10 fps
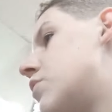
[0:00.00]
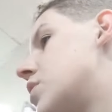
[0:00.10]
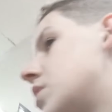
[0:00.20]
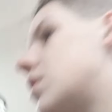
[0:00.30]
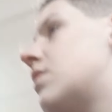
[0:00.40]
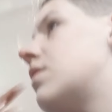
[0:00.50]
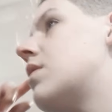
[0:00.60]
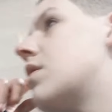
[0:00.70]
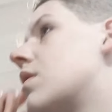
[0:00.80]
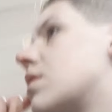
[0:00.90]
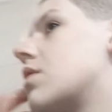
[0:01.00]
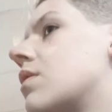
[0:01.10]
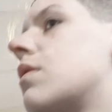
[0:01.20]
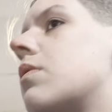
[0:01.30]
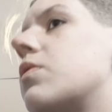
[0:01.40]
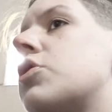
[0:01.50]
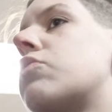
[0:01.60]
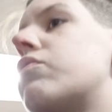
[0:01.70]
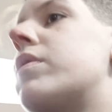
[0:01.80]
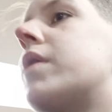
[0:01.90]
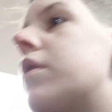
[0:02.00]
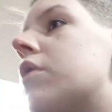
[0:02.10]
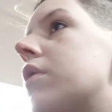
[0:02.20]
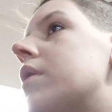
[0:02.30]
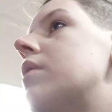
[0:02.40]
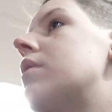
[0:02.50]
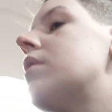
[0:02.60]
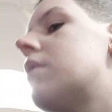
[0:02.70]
reason, which is really annoying.